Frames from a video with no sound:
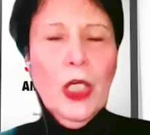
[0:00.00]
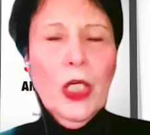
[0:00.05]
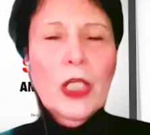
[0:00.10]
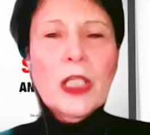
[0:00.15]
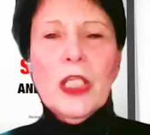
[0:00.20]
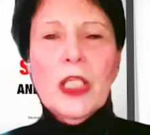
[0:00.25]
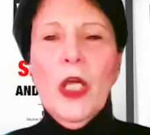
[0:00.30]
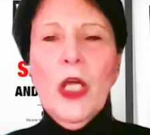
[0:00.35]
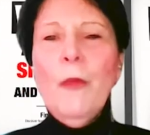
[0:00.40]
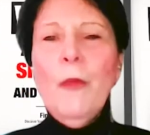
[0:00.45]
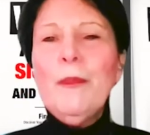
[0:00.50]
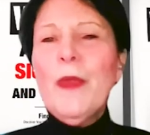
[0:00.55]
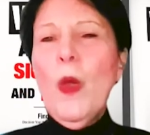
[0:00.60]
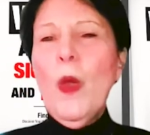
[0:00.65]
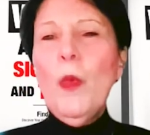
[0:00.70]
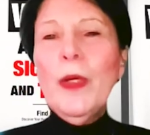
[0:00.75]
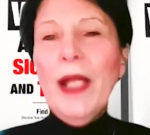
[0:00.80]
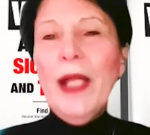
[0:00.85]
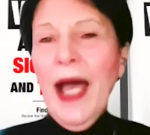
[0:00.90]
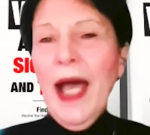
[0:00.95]
So
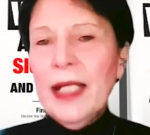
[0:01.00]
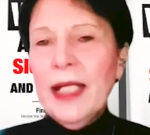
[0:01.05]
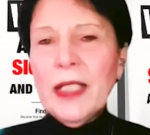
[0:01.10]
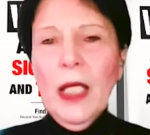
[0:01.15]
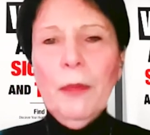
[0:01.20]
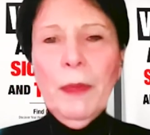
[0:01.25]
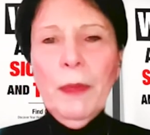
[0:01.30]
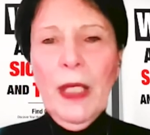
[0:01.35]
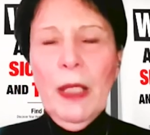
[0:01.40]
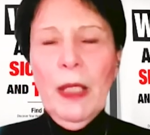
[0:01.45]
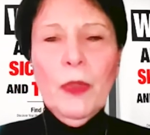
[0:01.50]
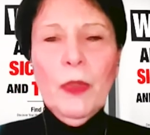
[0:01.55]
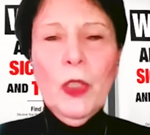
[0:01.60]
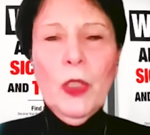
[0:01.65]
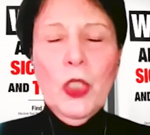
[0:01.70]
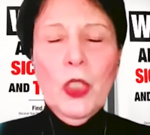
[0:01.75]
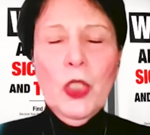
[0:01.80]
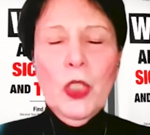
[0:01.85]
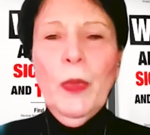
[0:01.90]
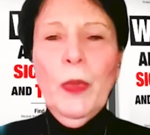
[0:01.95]
what I tell people to
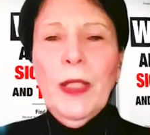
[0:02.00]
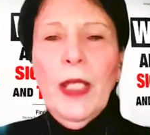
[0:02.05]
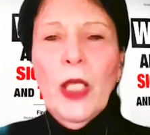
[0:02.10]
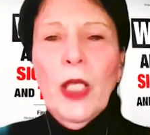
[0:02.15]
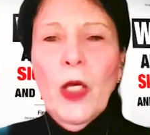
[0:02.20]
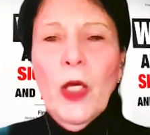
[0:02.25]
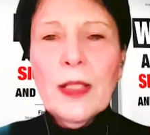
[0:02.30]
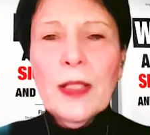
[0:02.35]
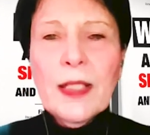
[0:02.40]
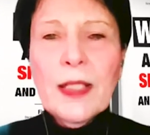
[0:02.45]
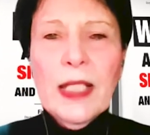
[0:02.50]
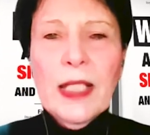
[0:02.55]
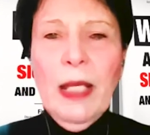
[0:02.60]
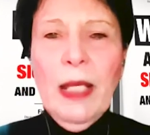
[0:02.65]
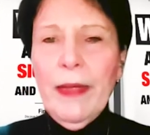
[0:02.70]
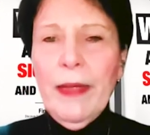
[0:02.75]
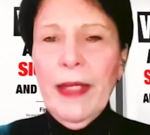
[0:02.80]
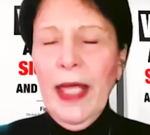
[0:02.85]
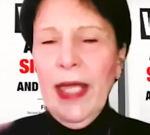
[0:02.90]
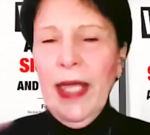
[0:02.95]
do when they go to sleep
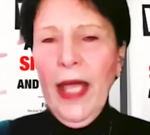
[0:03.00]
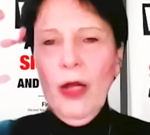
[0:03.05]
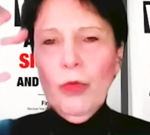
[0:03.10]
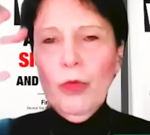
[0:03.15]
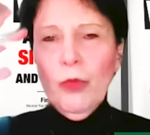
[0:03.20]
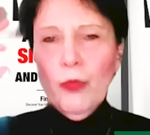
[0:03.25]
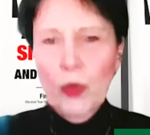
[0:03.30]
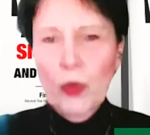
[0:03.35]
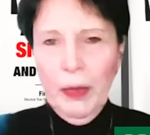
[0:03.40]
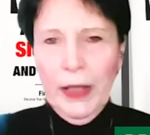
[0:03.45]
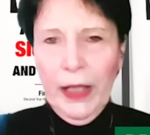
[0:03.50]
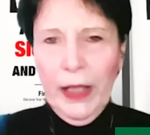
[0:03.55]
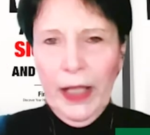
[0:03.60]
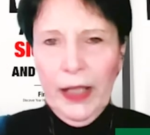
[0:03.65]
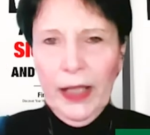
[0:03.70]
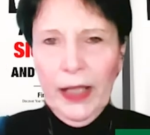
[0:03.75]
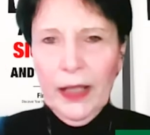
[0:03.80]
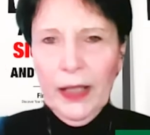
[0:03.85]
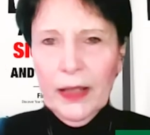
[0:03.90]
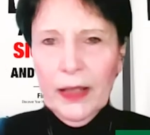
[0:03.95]
and they are
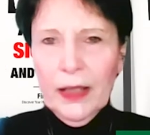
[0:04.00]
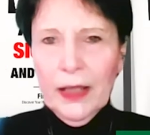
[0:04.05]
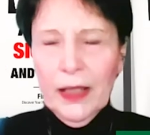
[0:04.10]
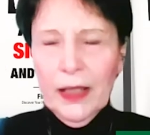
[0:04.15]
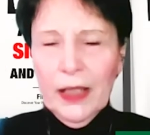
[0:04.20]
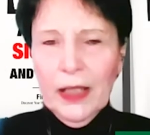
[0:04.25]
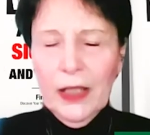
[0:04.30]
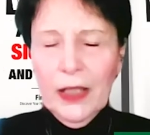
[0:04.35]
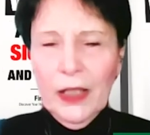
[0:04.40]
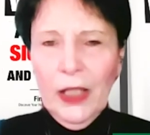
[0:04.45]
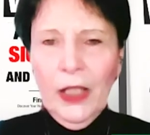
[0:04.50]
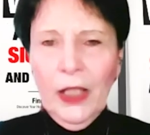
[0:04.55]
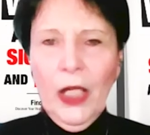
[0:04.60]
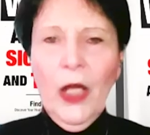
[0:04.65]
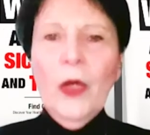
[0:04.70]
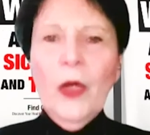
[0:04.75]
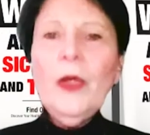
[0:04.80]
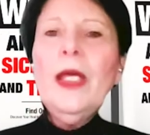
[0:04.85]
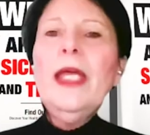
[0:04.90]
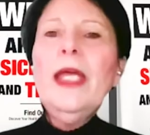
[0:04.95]
ruminating, you
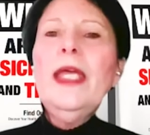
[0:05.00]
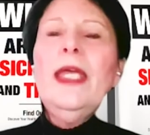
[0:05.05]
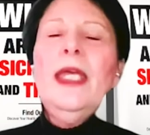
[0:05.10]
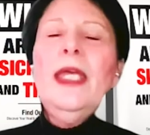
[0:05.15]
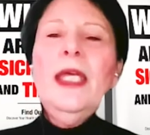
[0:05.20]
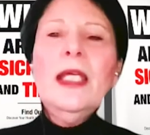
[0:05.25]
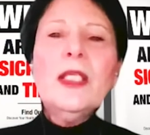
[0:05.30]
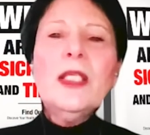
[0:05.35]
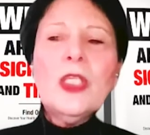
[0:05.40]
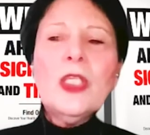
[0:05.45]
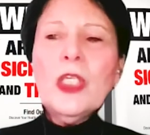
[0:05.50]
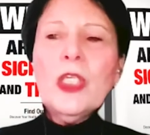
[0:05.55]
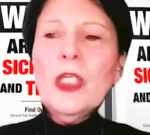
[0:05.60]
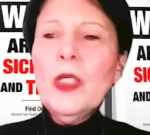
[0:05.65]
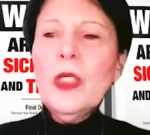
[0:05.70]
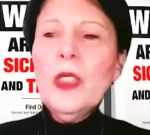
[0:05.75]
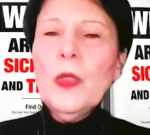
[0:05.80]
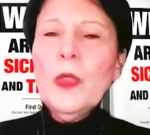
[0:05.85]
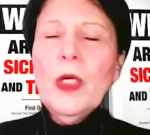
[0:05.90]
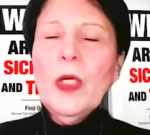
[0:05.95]
know, is
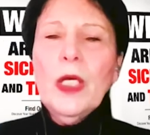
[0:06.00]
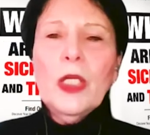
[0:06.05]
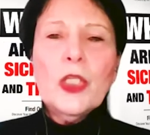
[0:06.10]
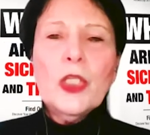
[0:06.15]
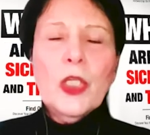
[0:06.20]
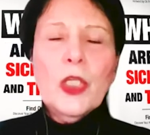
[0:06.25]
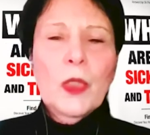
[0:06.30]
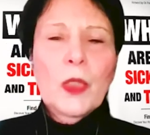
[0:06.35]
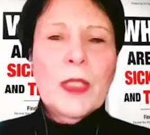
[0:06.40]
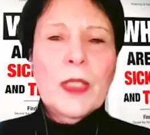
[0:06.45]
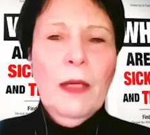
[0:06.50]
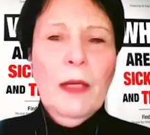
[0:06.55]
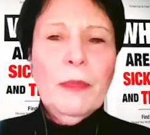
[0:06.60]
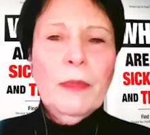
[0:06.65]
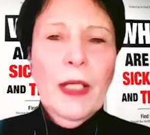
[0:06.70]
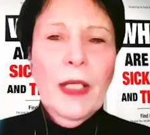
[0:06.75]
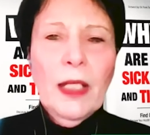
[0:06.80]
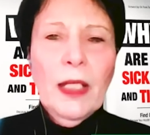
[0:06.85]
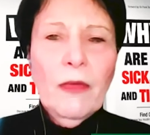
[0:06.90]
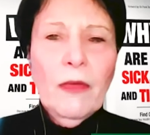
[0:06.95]
to do
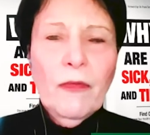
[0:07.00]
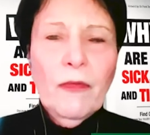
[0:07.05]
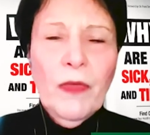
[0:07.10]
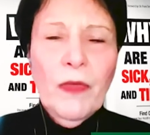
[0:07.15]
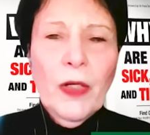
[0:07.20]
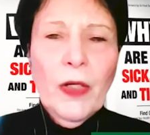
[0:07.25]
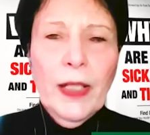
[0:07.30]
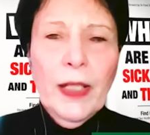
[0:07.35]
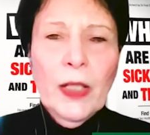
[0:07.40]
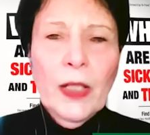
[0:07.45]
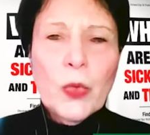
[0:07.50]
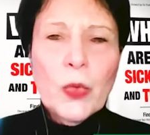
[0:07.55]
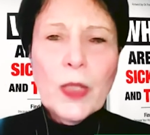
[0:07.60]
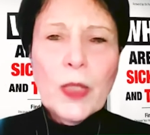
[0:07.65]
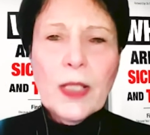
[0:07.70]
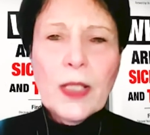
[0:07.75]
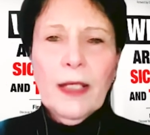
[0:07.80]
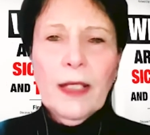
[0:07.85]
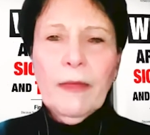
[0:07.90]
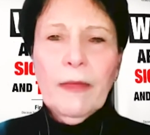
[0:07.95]
something very
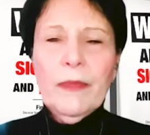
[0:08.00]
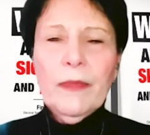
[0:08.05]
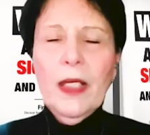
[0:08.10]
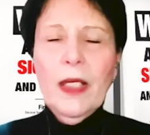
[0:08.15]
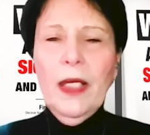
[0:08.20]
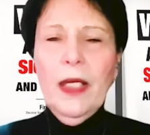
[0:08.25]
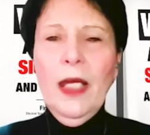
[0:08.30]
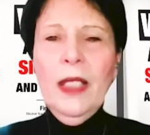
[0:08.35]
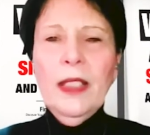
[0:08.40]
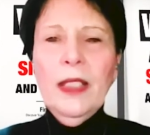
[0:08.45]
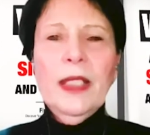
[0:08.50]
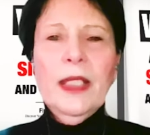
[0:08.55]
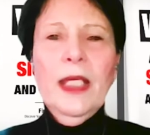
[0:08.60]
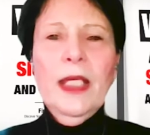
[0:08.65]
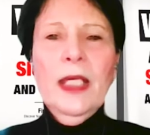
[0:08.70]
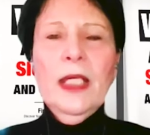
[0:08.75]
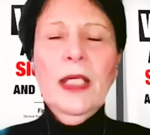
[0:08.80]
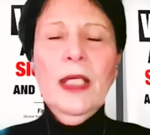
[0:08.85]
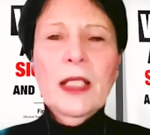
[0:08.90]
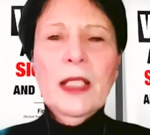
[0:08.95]
interesting. And the
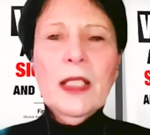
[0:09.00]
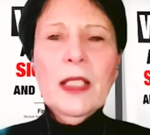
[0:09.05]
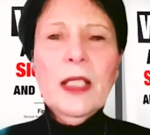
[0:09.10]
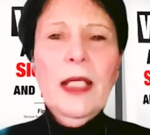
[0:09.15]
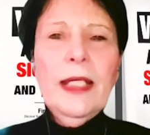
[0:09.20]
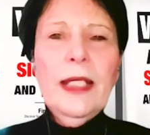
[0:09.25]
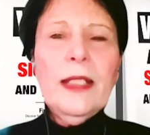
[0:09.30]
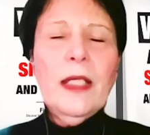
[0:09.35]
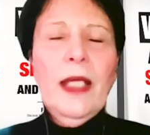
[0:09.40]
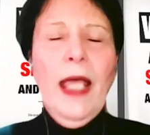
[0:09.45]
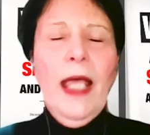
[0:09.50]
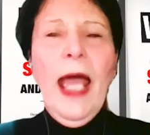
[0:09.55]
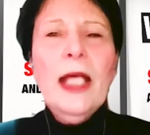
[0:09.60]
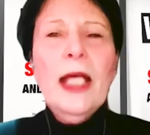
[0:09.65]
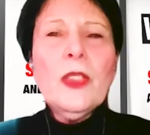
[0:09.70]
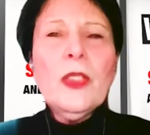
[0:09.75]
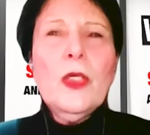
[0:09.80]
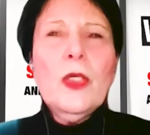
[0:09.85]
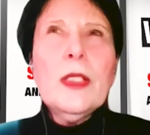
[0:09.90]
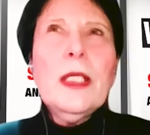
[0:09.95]
thing is, like, to
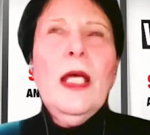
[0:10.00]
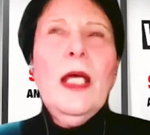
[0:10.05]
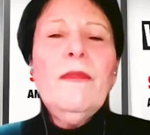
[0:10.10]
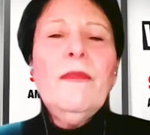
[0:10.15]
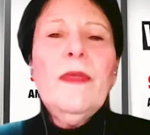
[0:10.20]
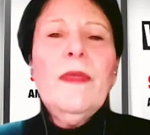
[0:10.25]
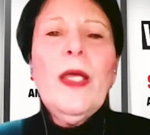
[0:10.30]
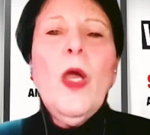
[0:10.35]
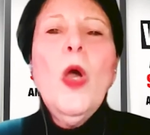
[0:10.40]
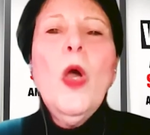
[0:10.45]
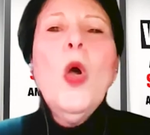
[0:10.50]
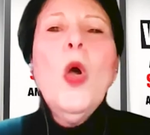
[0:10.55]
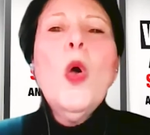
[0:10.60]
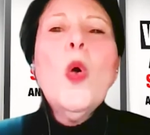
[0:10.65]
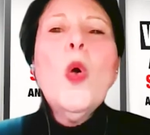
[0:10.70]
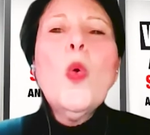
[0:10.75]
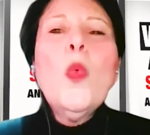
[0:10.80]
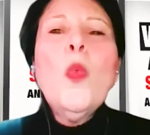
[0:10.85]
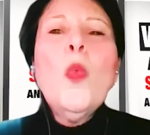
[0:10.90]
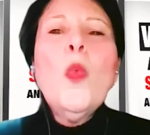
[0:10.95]
ask yourself, like,
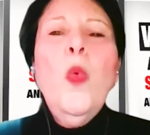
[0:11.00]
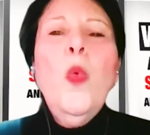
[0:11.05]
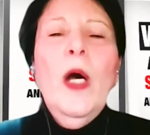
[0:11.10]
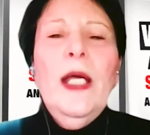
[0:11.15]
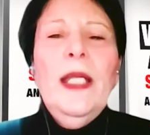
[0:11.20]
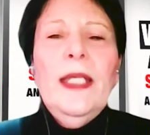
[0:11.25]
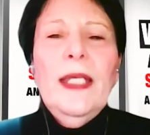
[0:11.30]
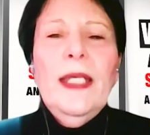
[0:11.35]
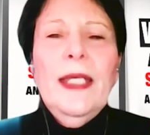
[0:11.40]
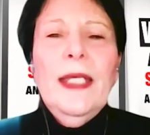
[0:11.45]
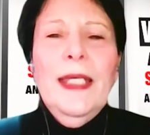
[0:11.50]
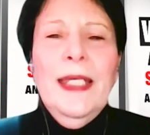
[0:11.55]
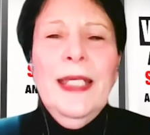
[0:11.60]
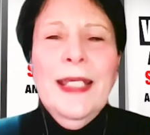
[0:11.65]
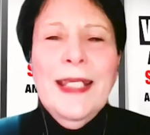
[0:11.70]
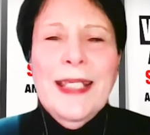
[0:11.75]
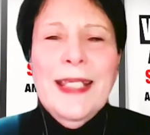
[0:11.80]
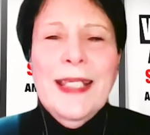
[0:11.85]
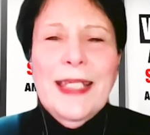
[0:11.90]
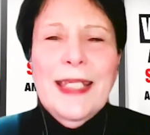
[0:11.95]
what
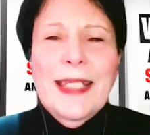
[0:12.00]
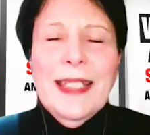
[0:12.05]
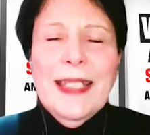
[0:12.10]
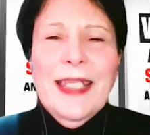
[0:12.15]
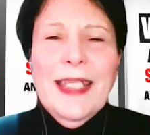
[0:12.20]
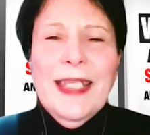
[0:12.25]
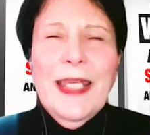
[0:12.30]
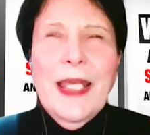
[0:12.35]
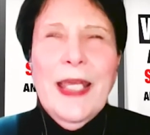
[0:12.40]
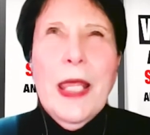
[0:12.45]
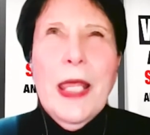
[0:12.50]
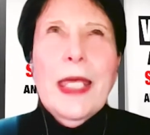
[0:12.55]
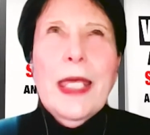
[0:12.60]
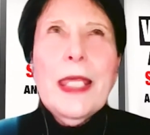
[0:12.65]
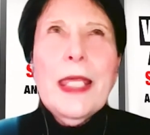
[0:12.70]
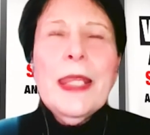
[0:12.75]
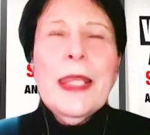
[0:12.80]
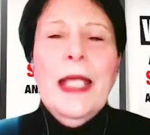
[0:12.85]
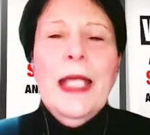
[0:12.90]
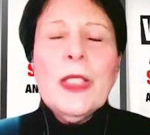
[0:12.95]
is it
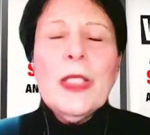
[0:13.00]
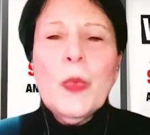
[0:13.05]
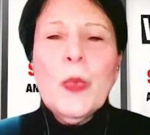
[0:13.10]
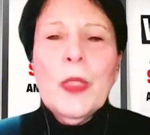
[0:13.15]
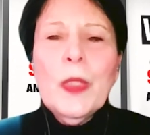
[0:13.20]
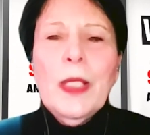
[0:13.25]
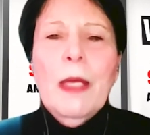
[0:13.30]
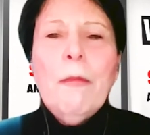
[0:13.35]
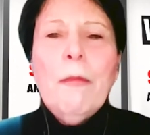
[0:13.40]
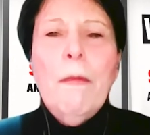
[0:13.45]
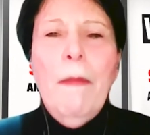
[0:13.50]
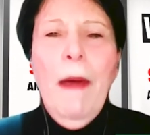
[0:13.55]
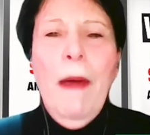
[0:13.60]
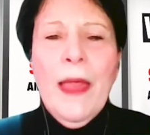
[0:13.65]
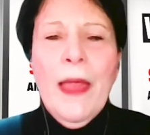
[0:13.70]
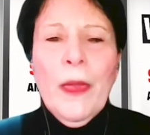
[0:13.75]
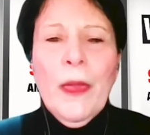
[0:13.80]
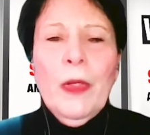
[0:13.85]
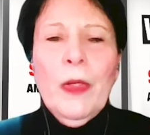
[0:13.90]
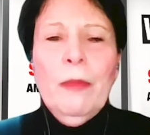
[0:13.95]
that's really
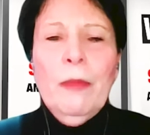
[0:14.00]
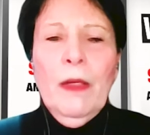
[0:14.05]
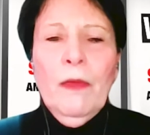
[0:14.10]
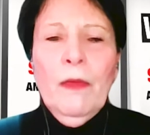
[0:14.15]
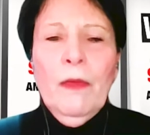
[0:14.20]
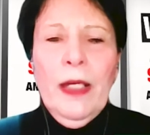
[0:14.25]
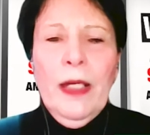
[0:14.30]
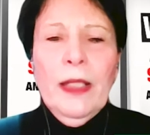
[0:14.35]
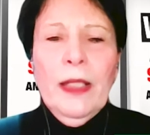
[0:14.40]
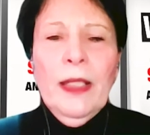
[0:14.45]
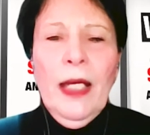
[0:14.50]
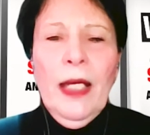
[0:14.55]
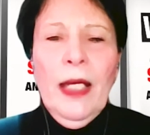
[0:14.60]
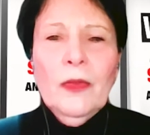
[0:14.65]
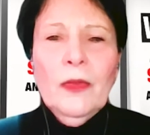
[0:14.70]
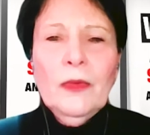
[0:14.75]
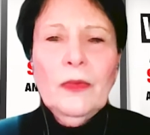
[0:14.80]
bothering me right now?